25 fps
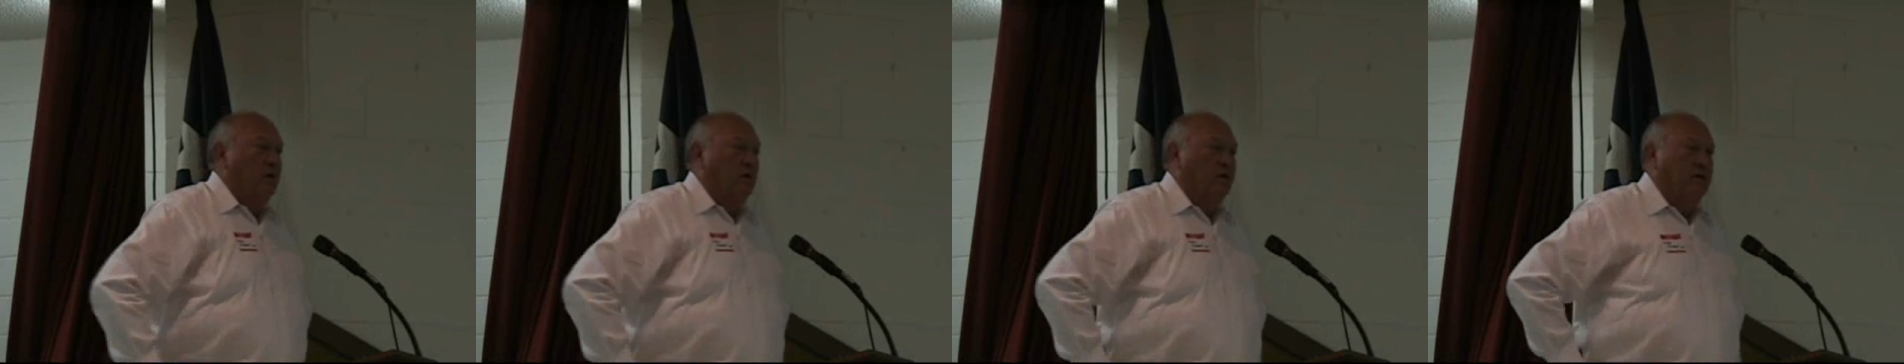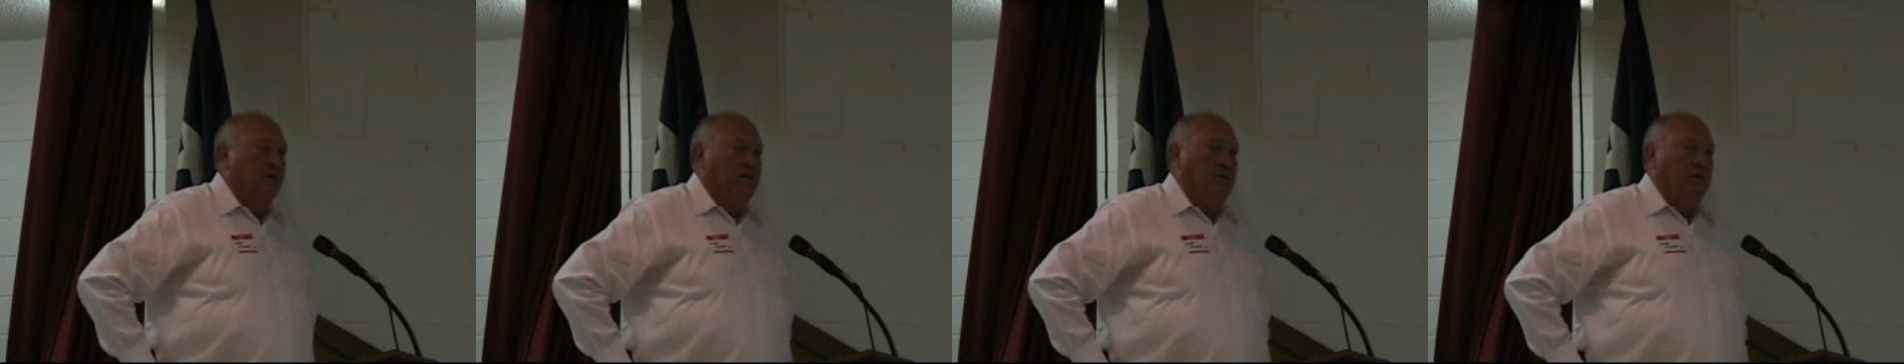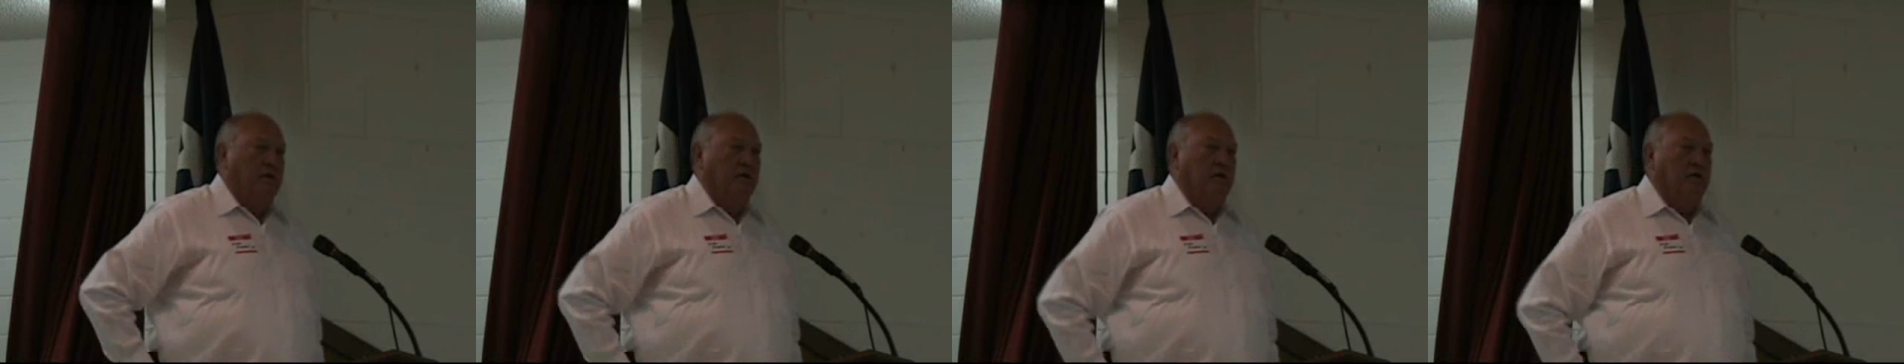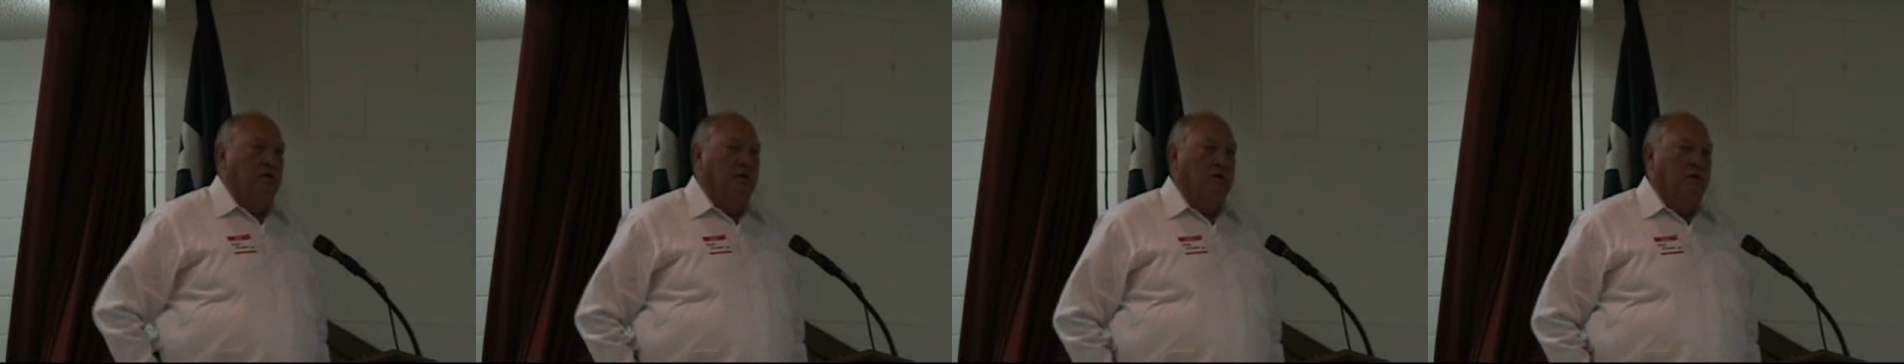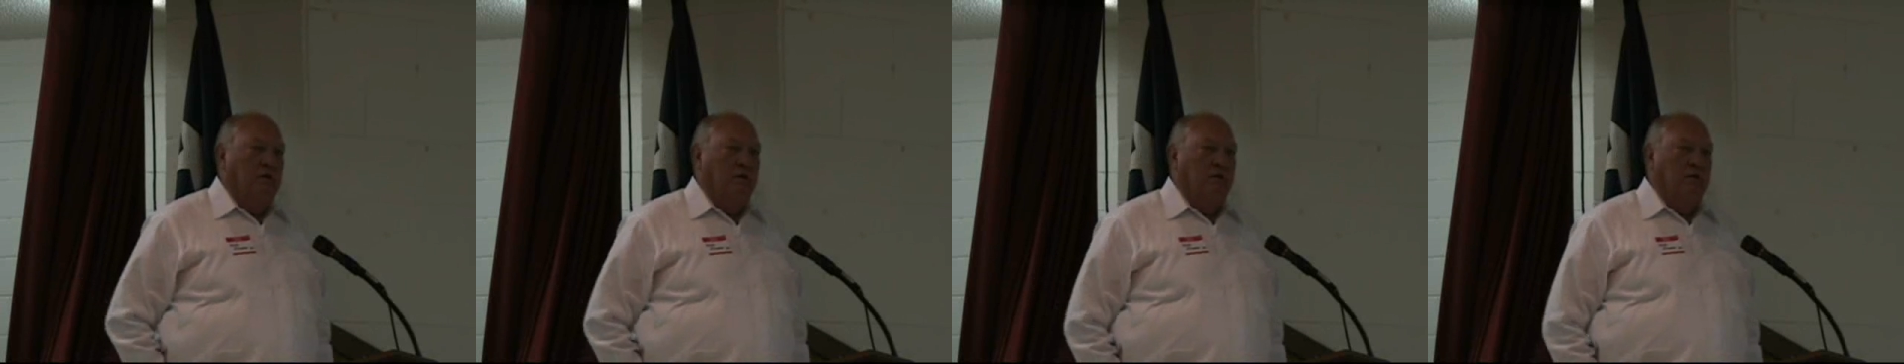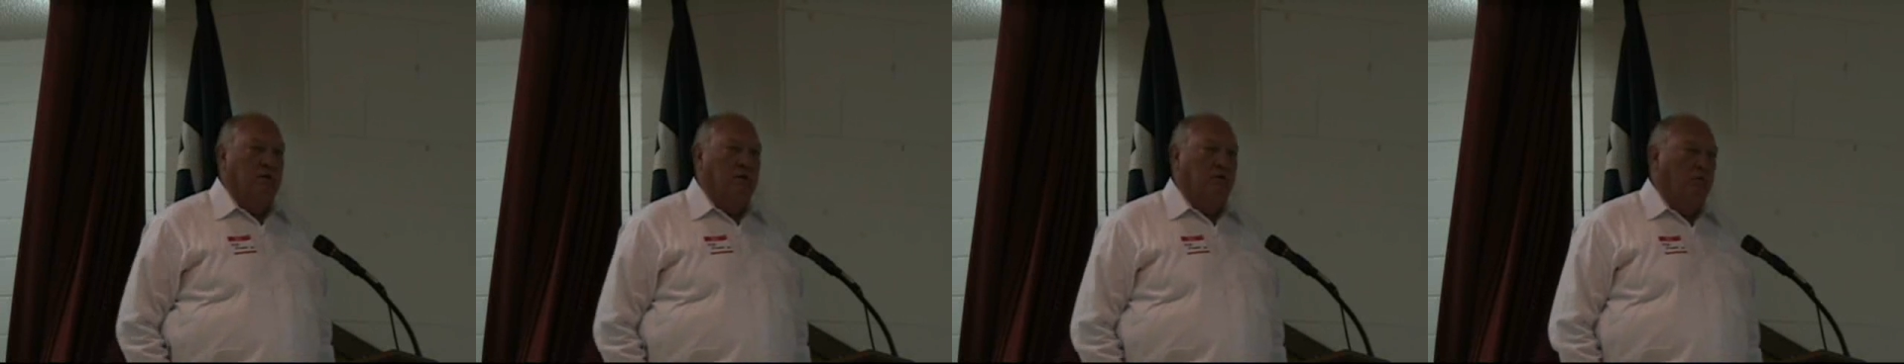Alex
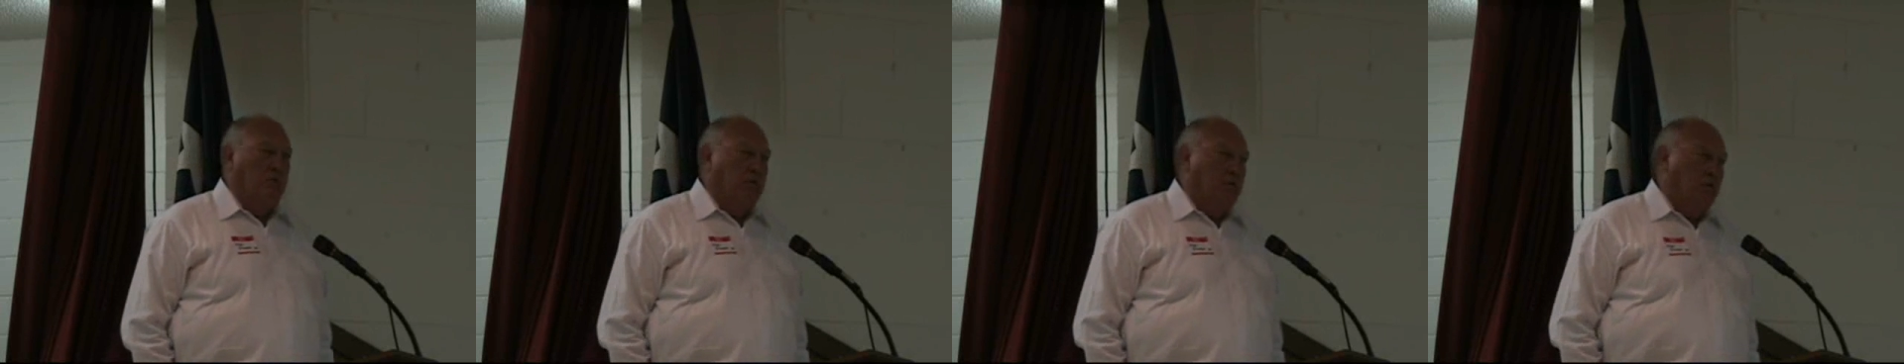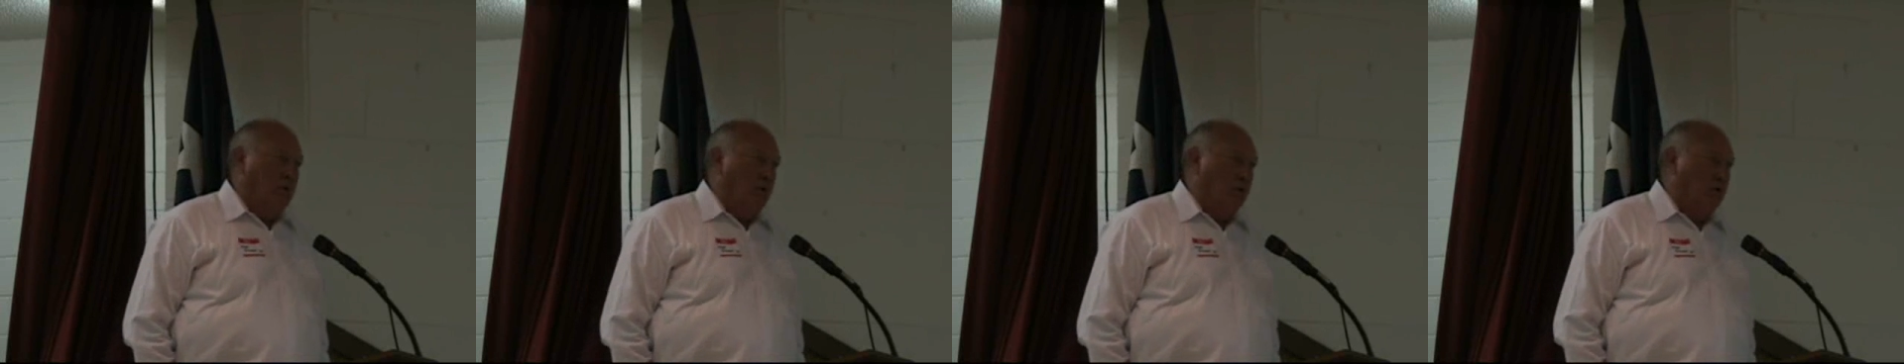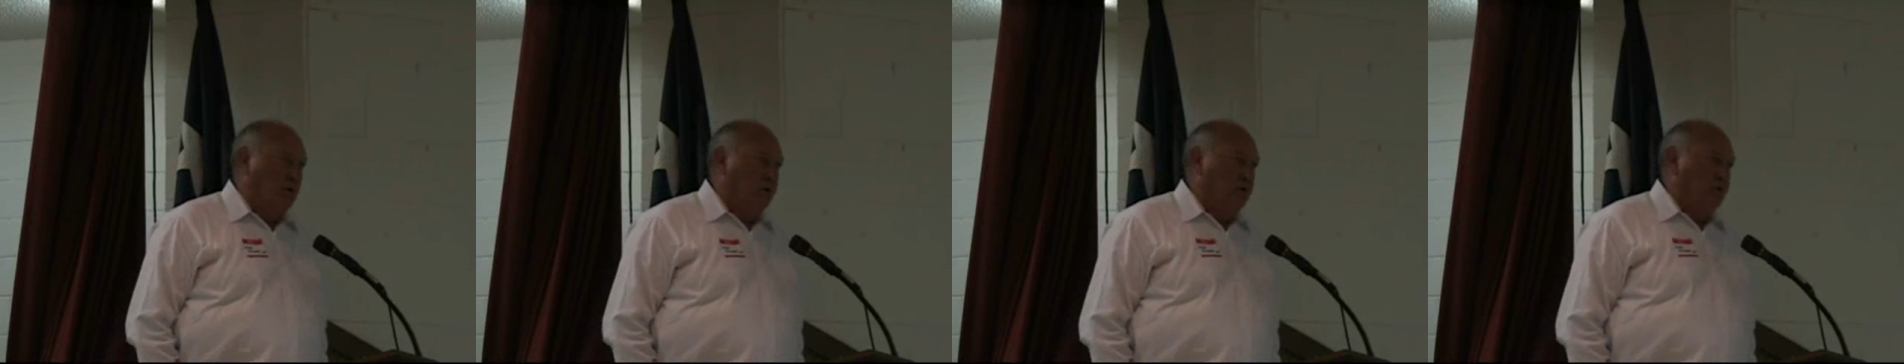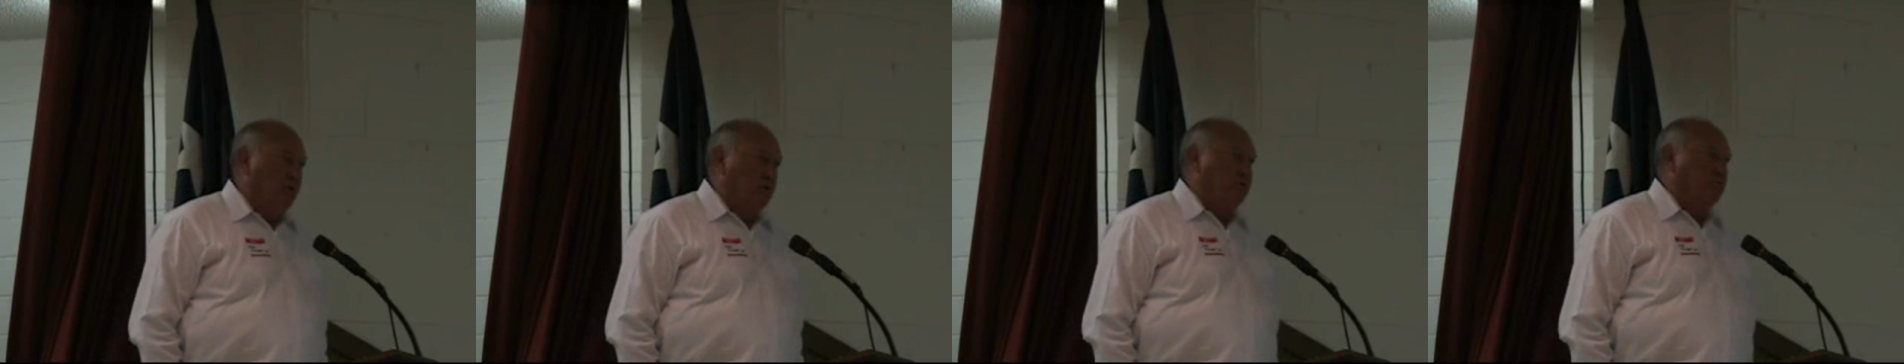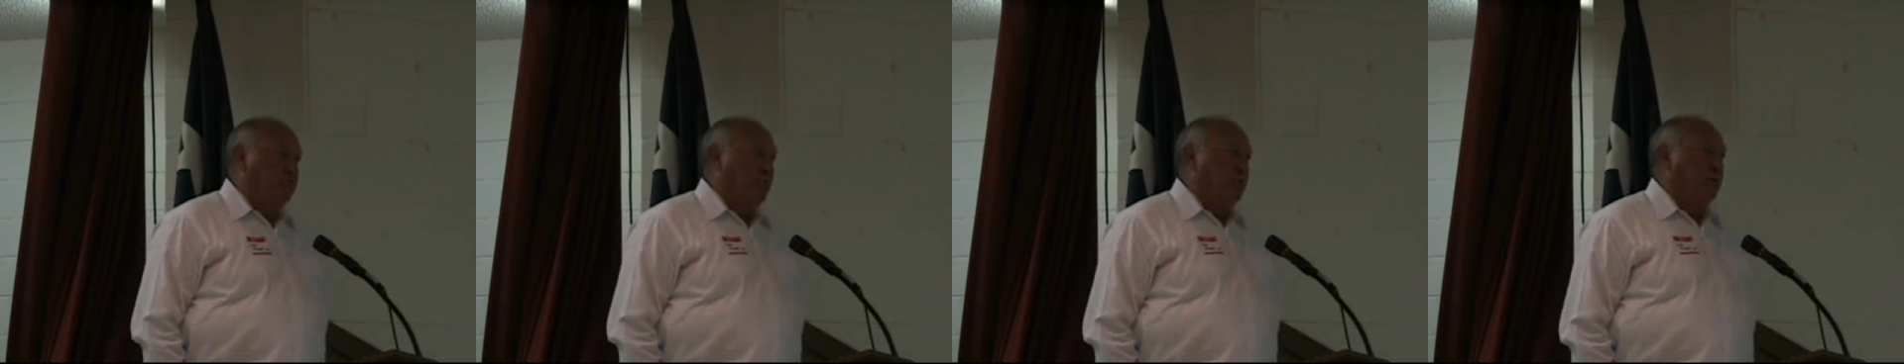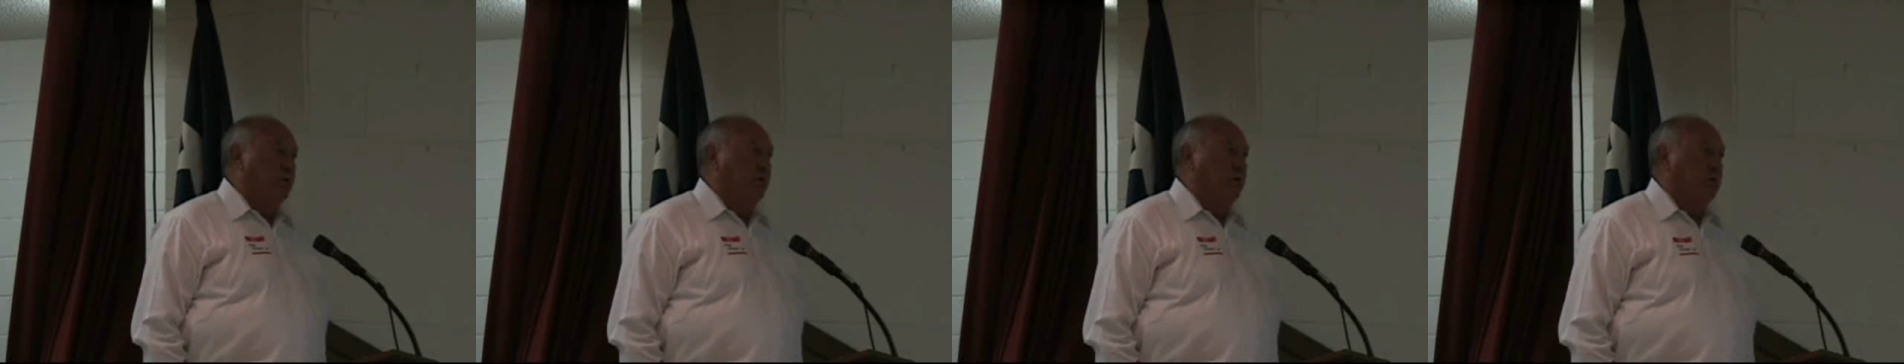Rodriguez, who's now the
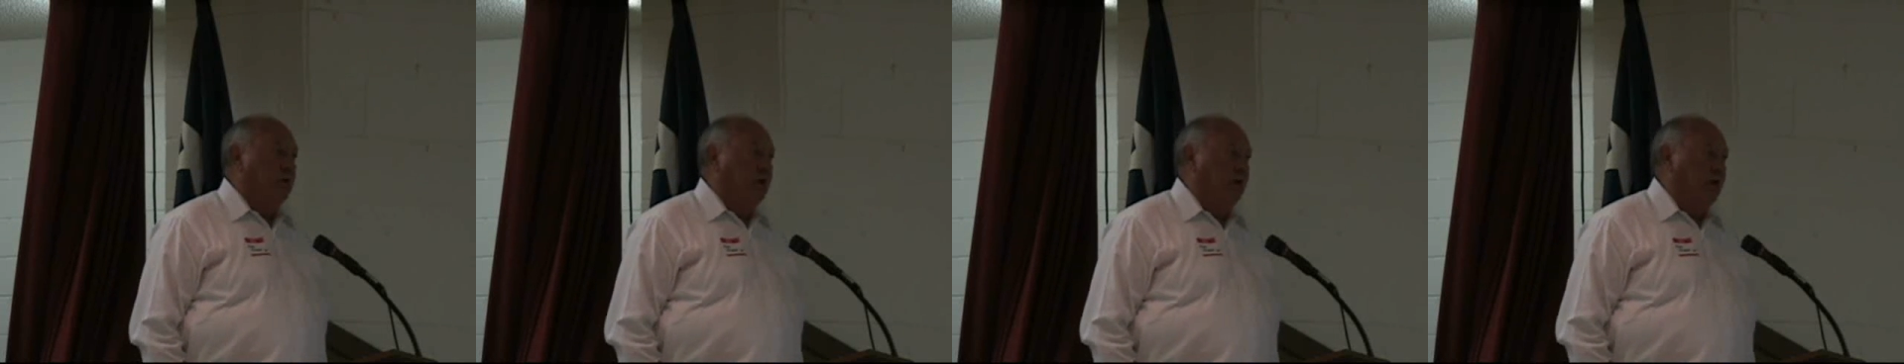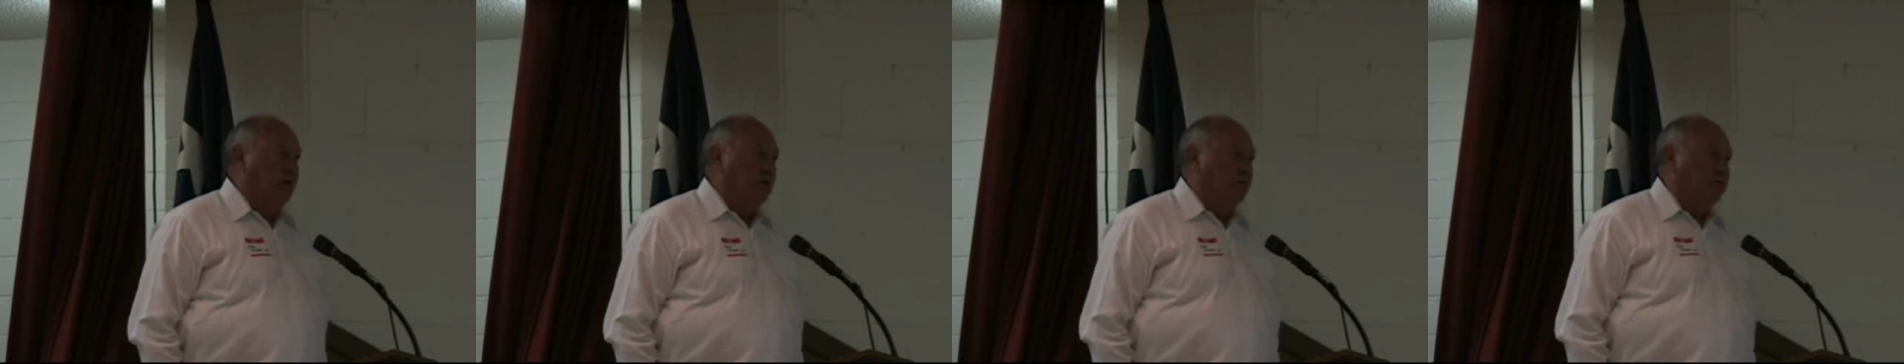famous